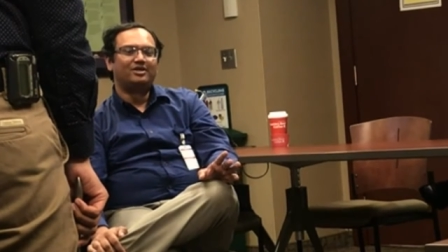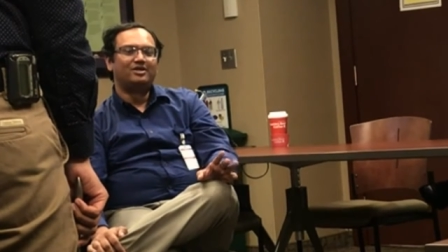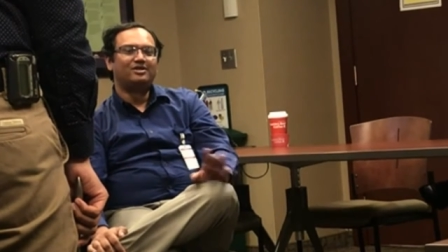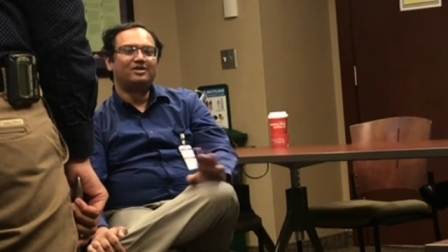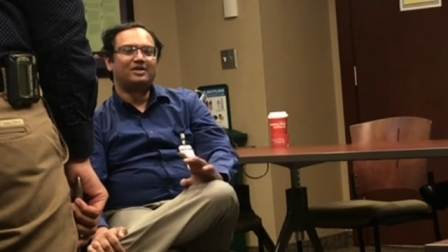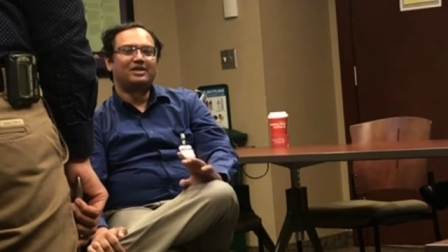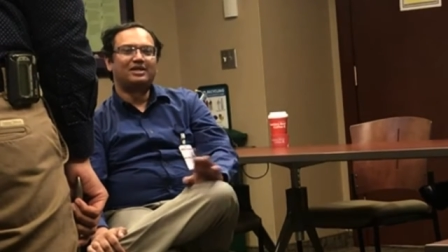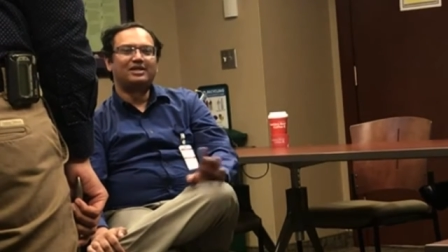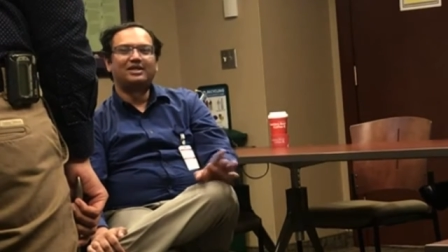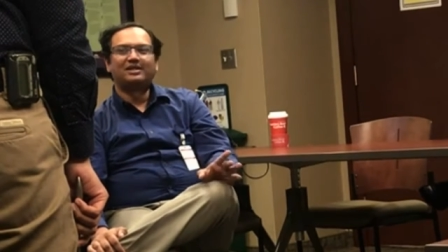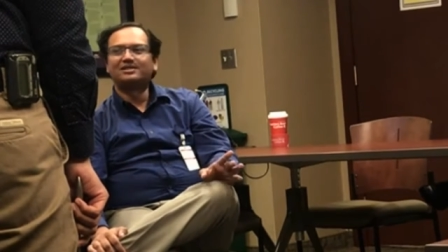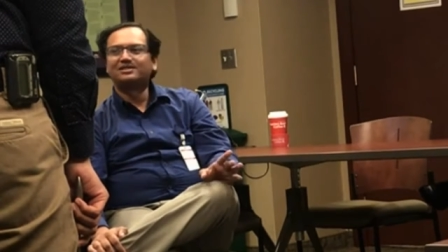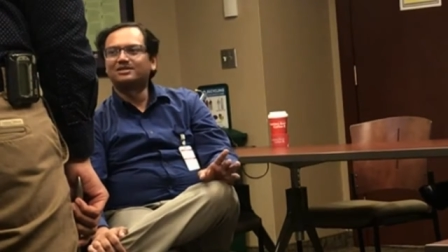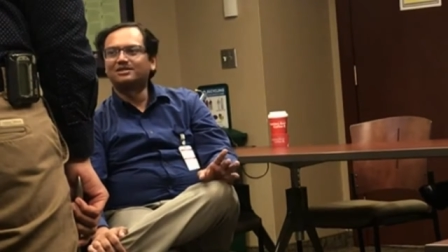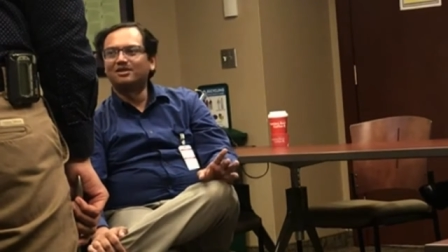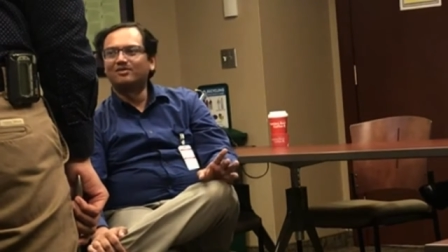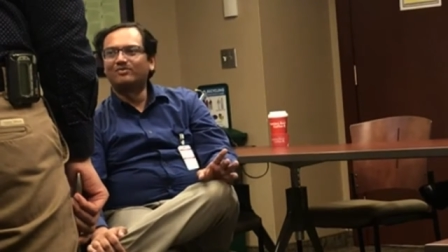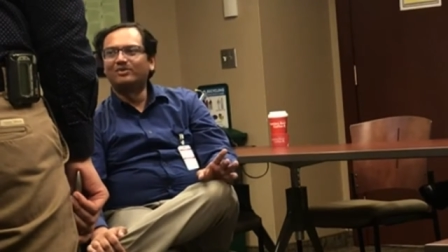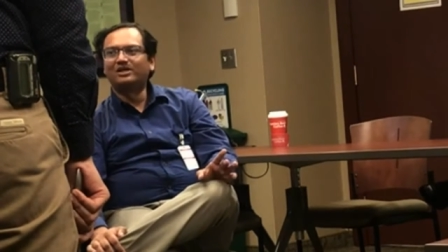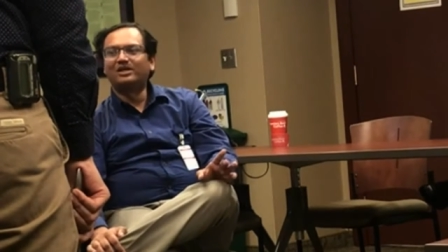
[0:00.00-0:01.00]
You cannot
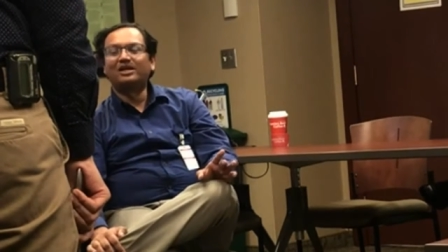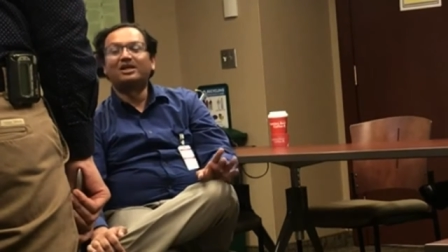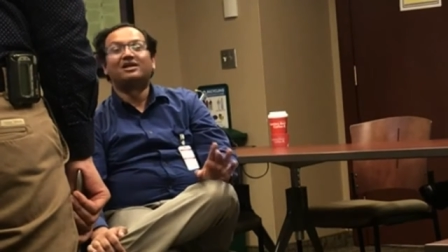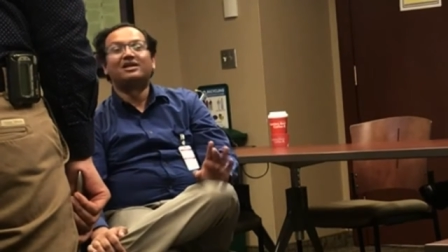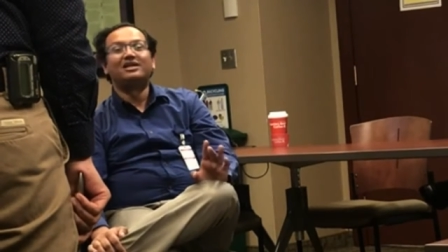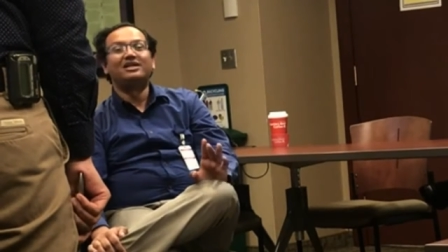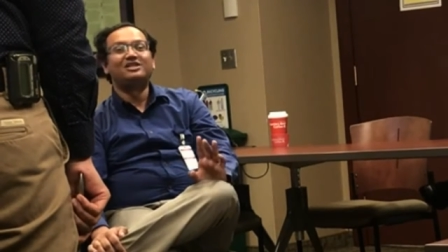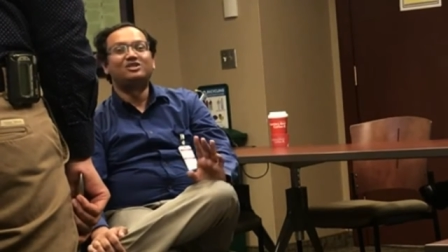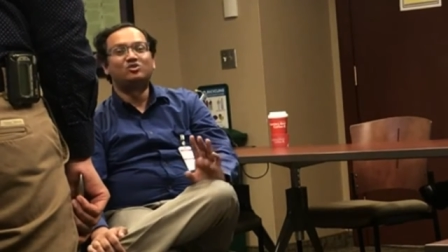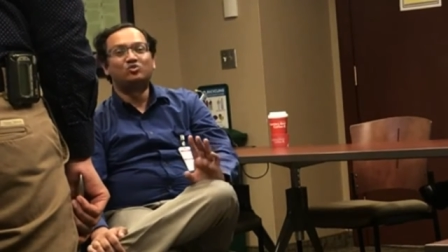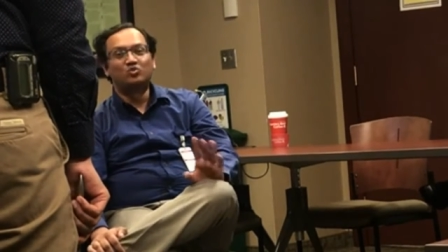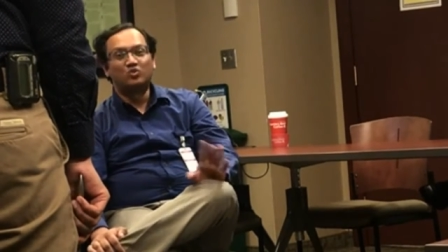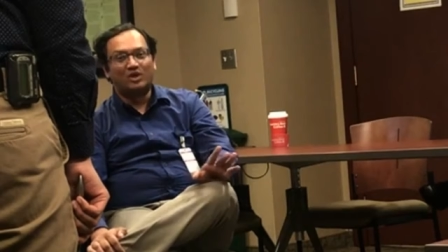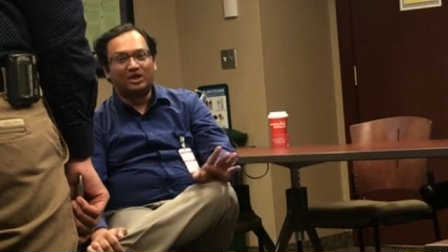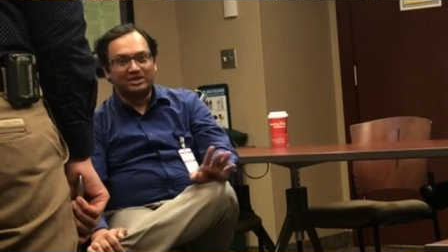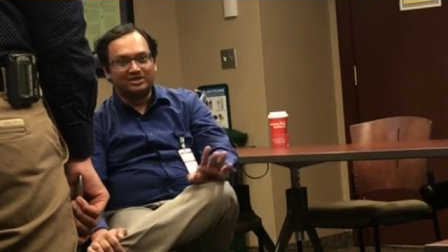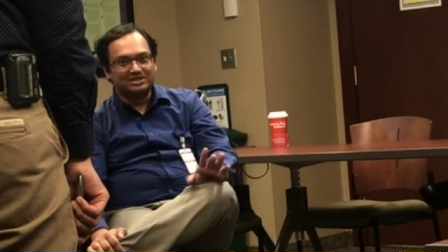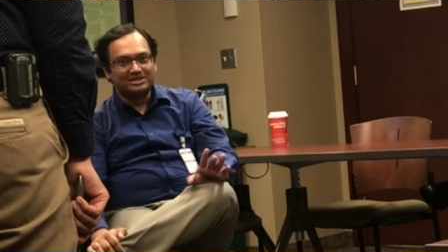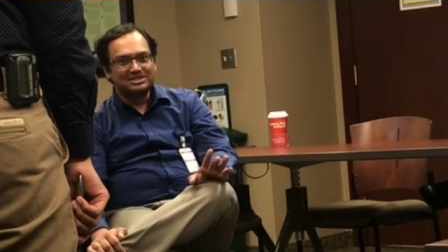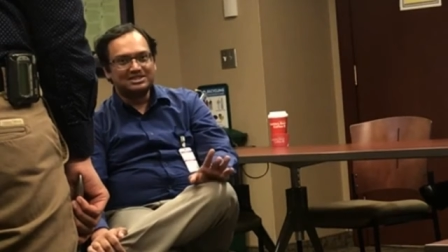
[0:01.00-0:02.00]
skip it at least
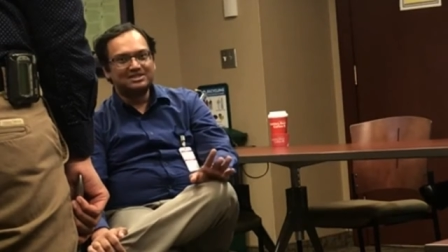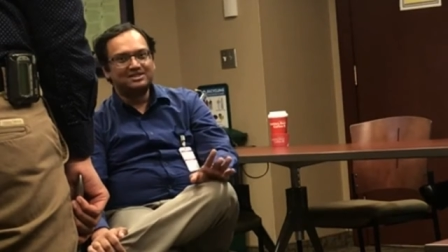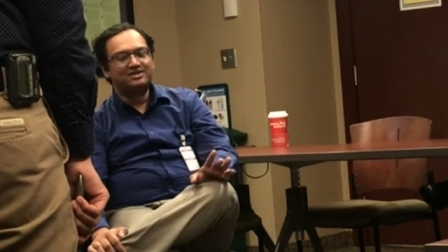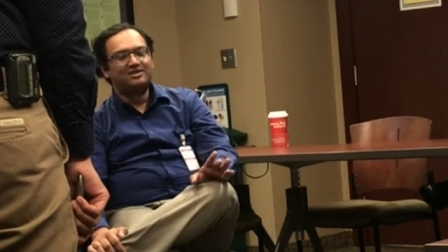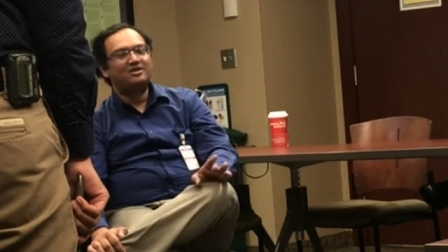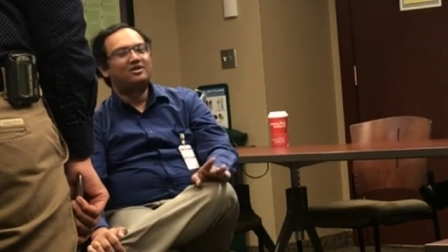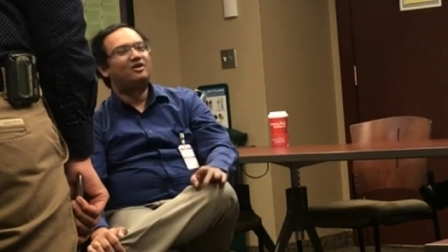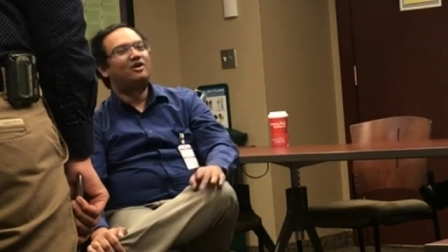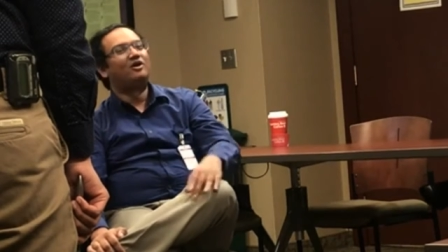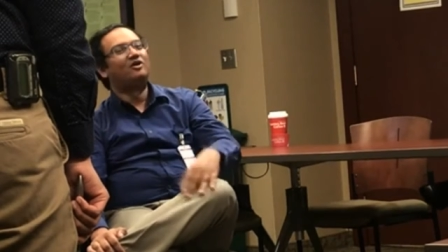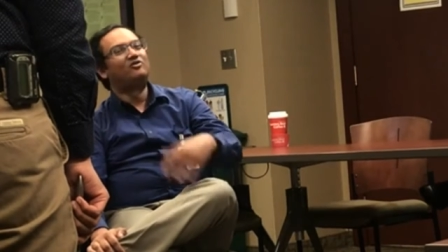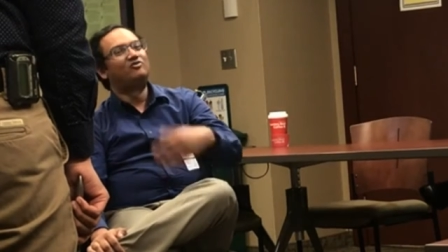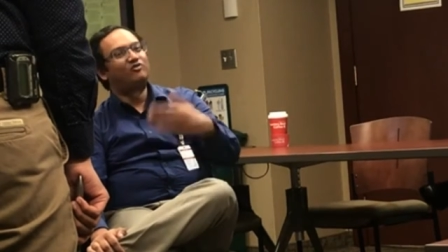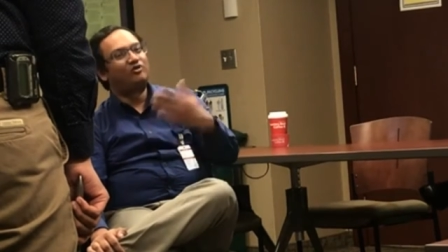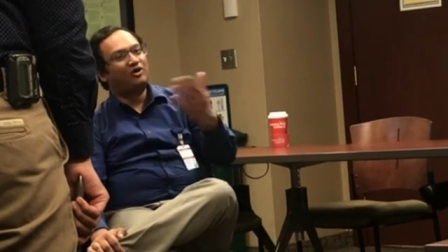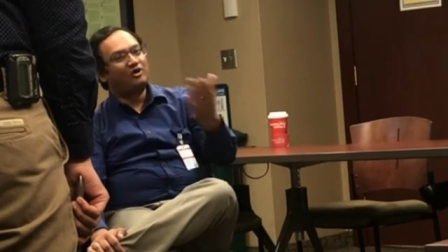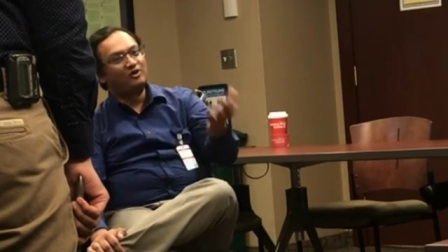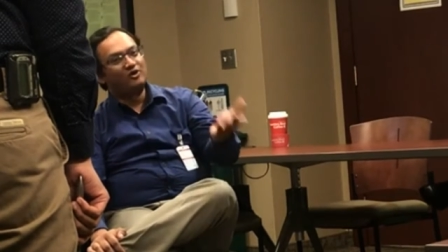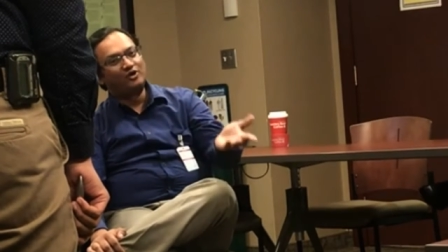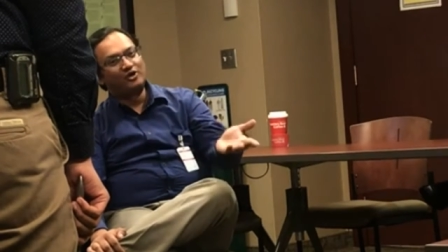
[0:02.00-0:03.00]
once. On
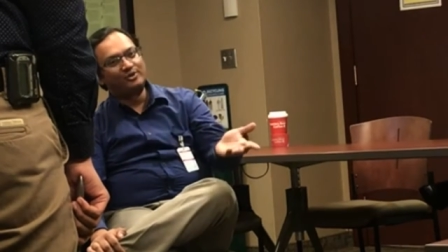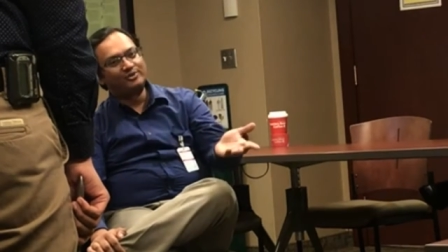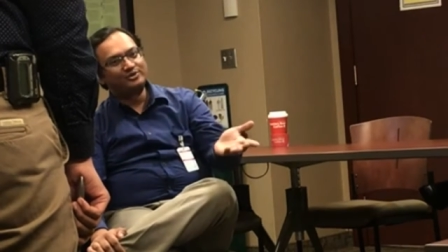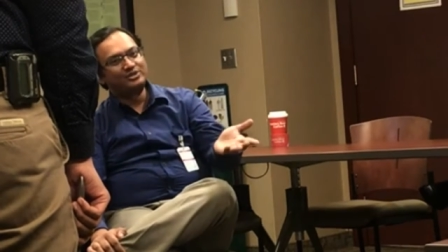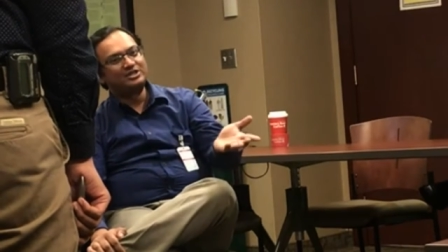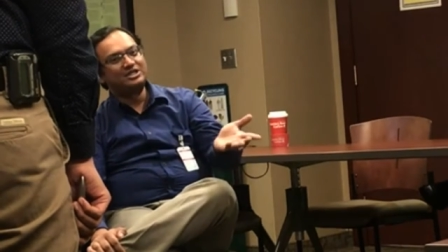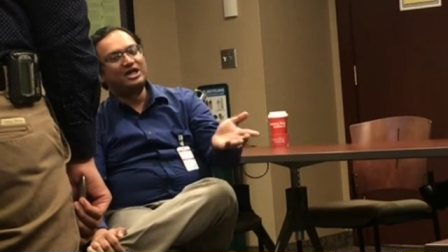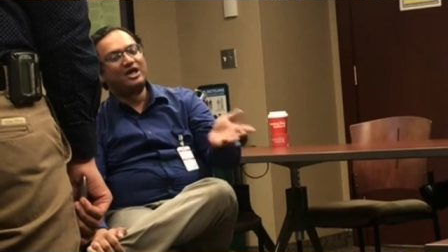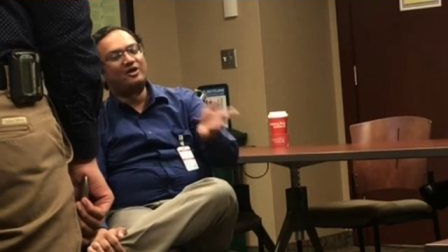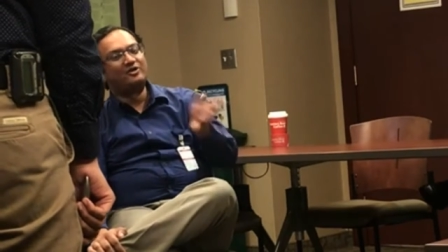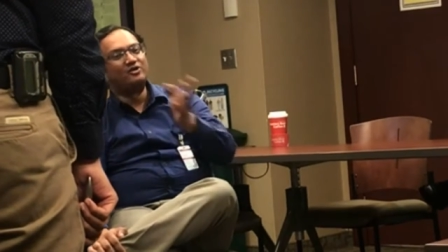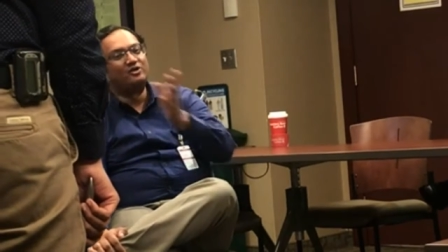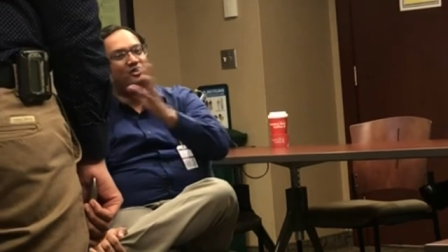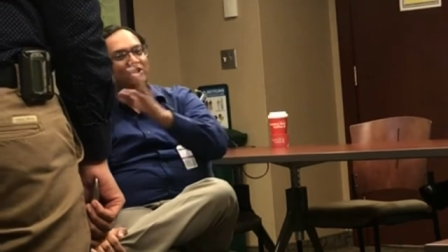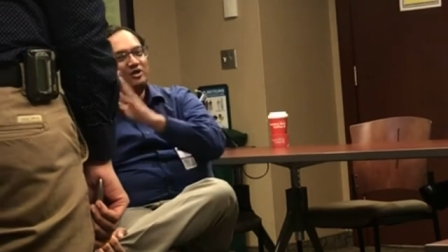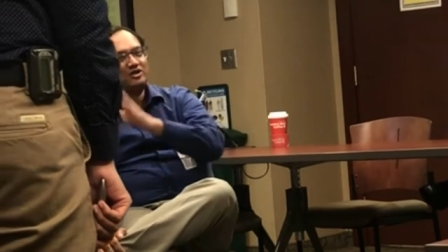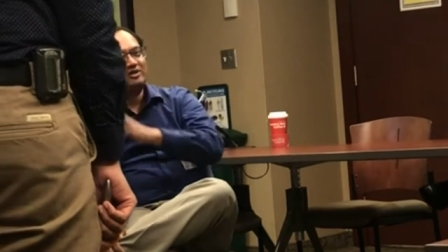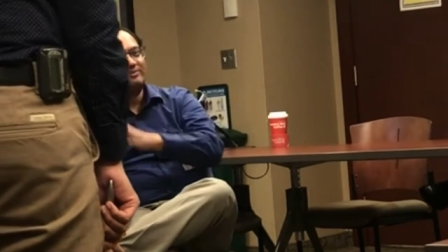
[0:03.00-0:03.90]
follow-ups, now you know